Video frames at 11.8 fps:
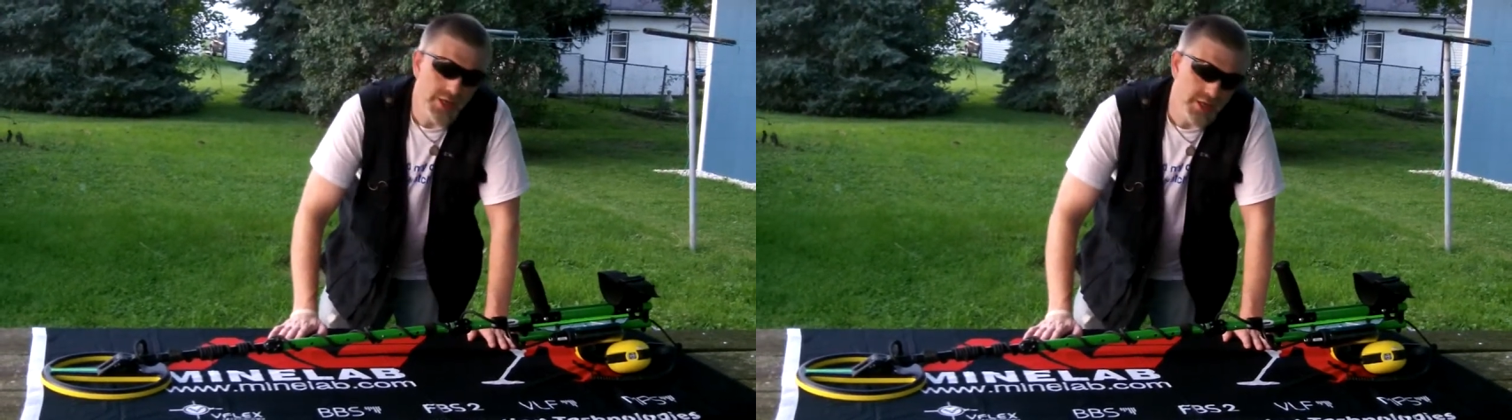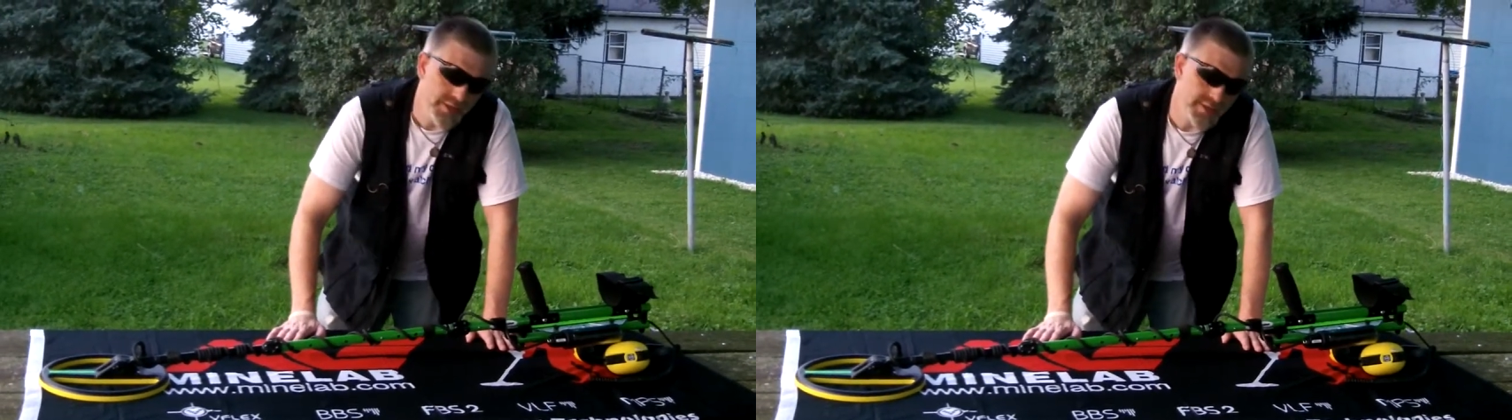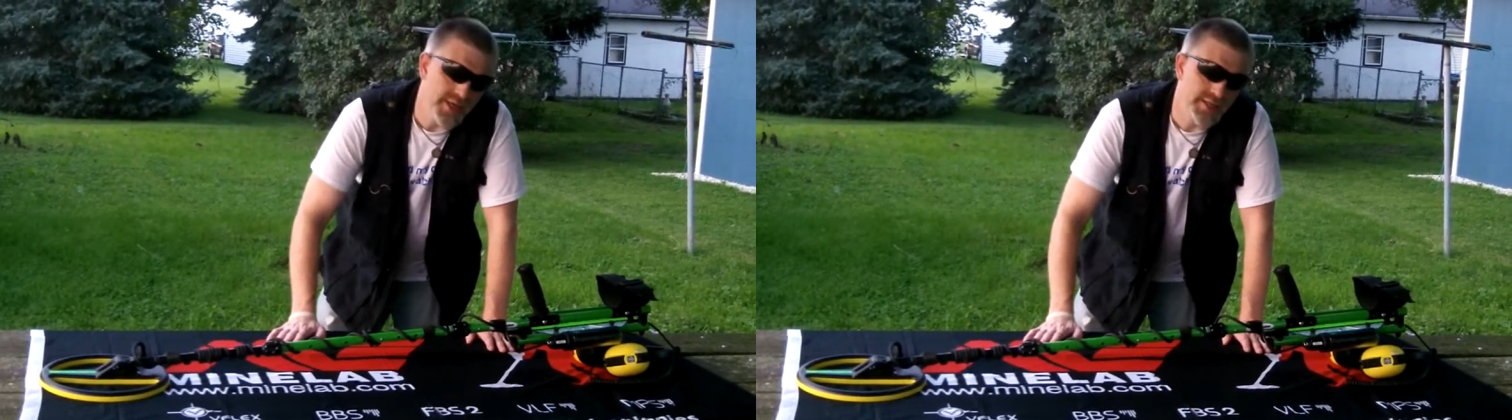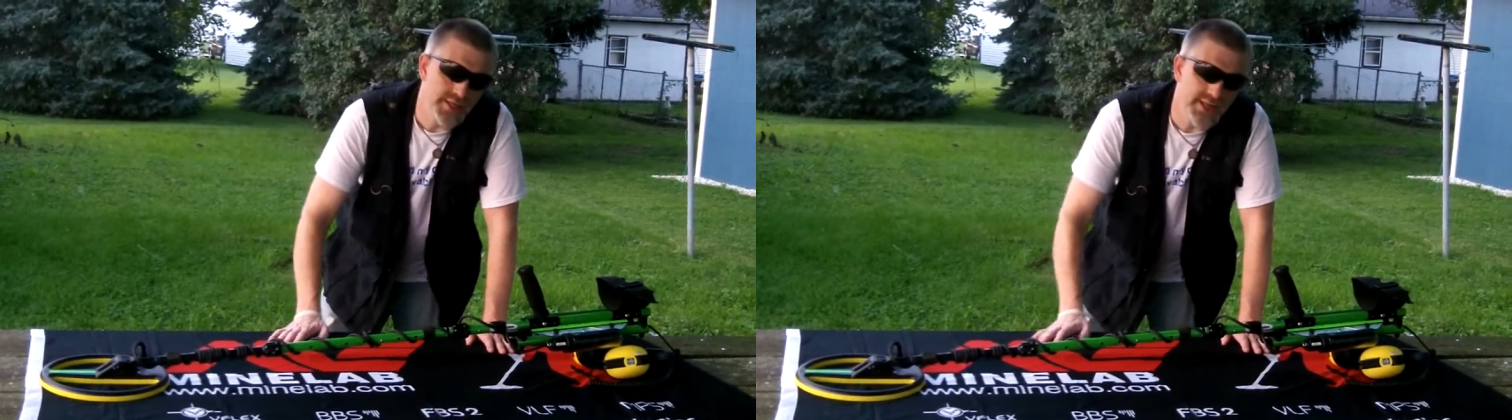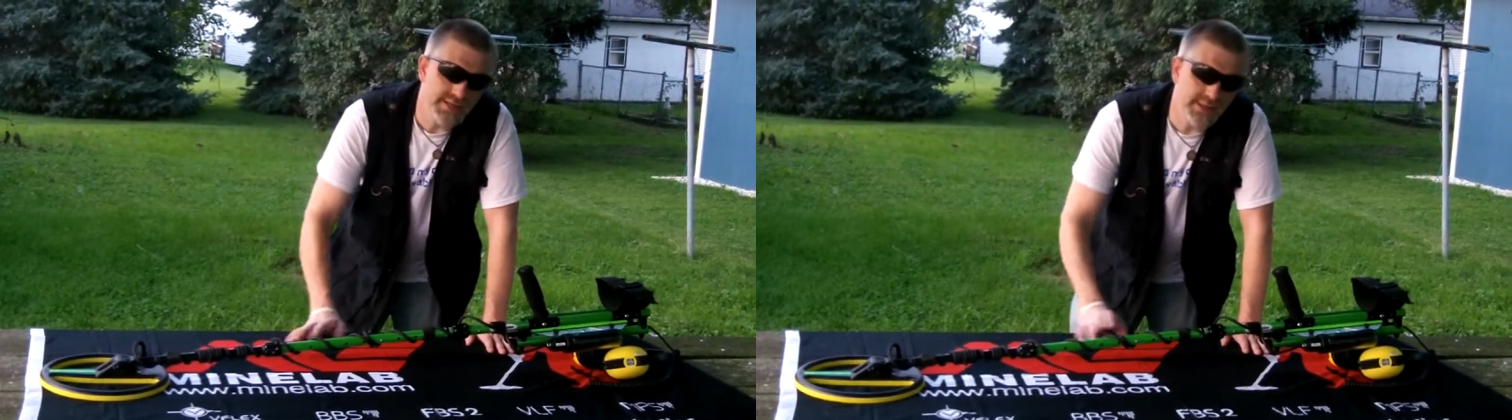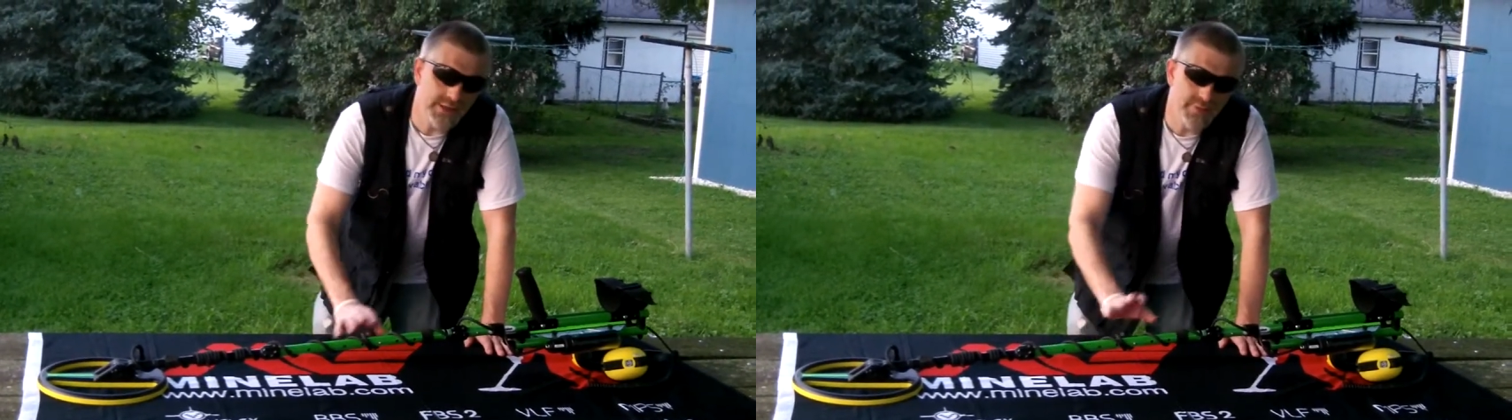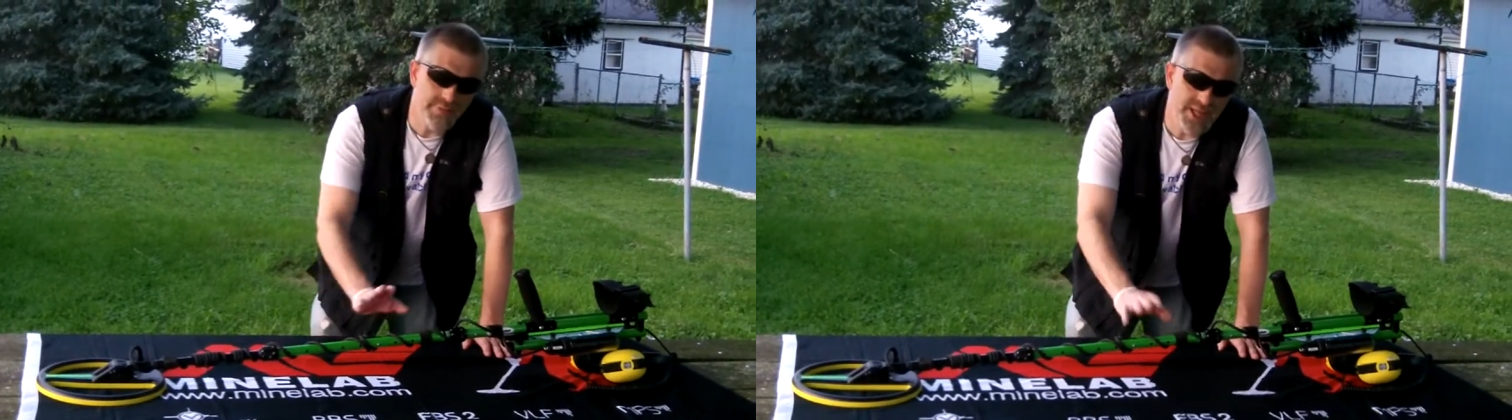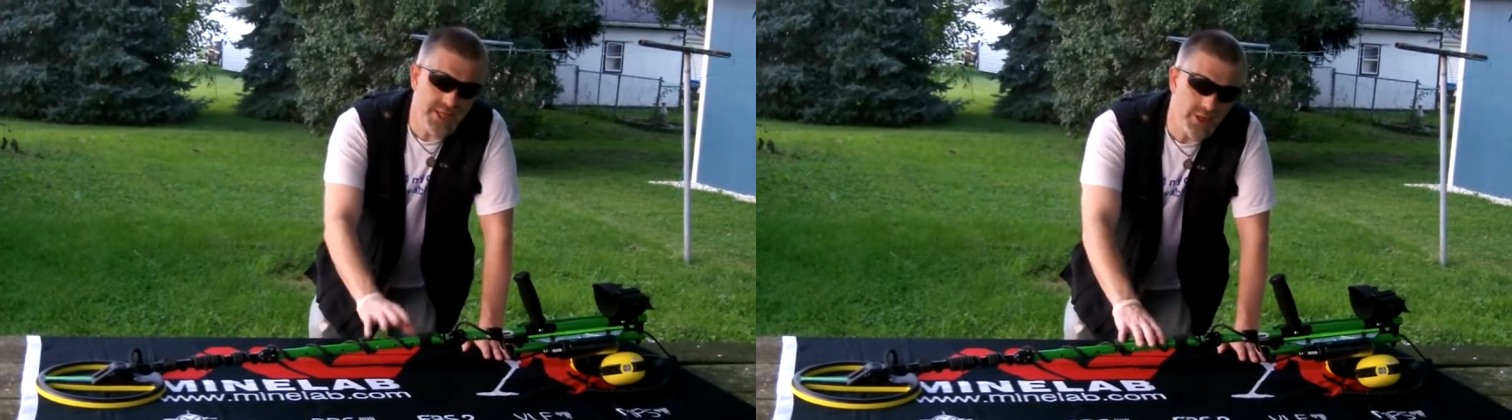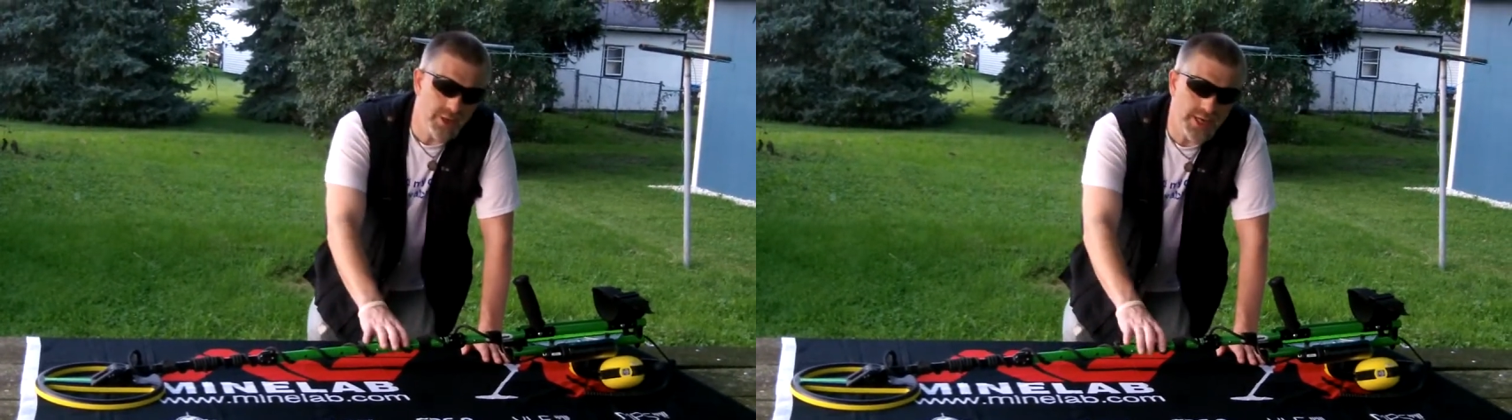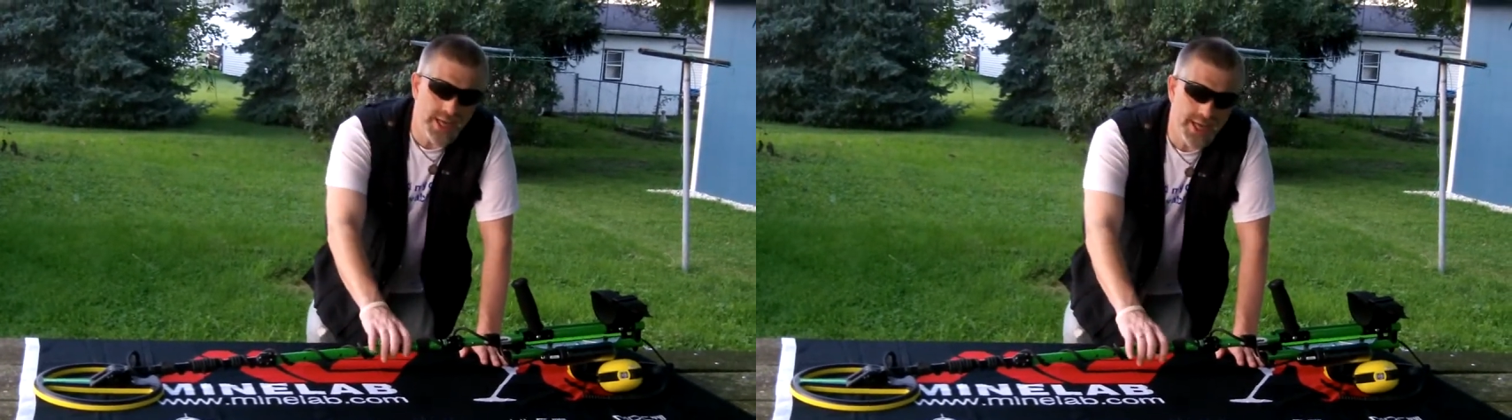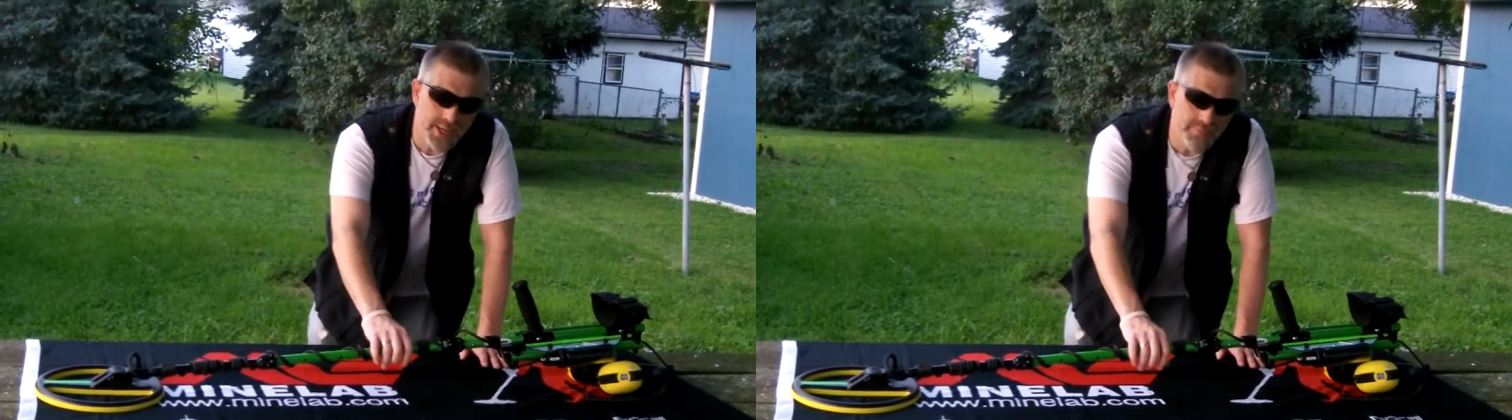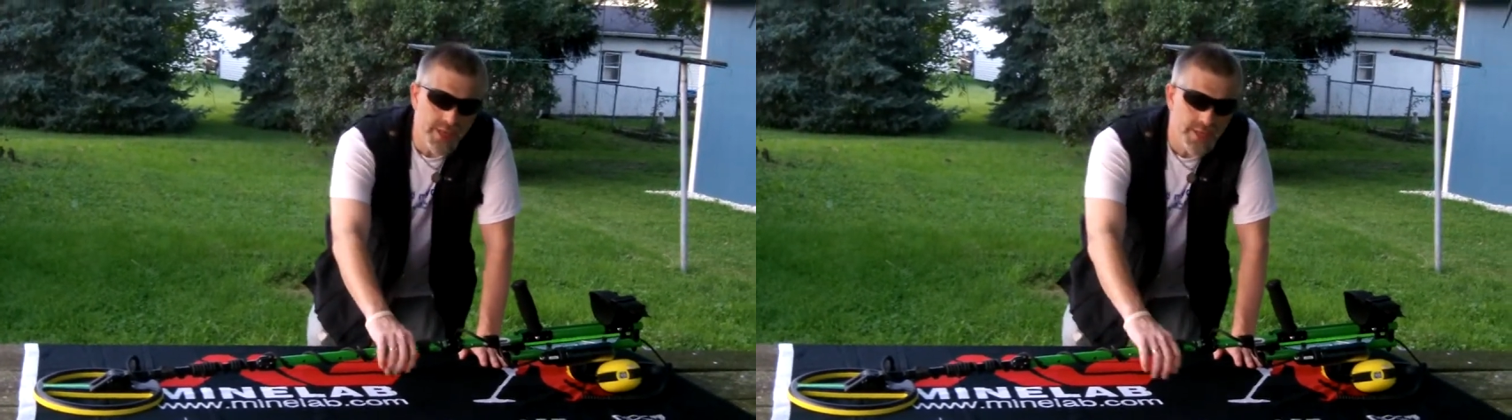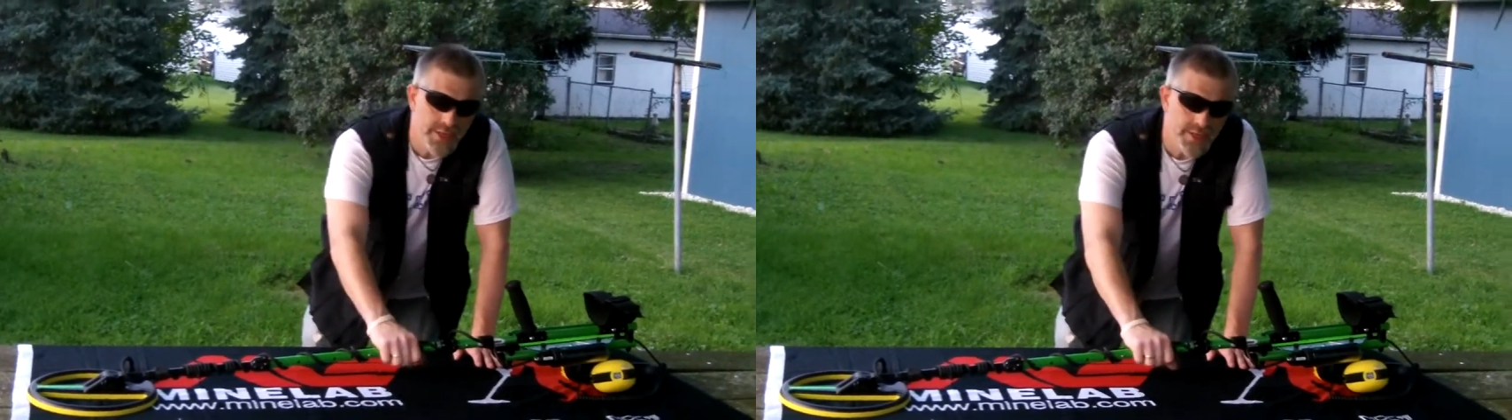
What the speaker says: you think that's going to be your game,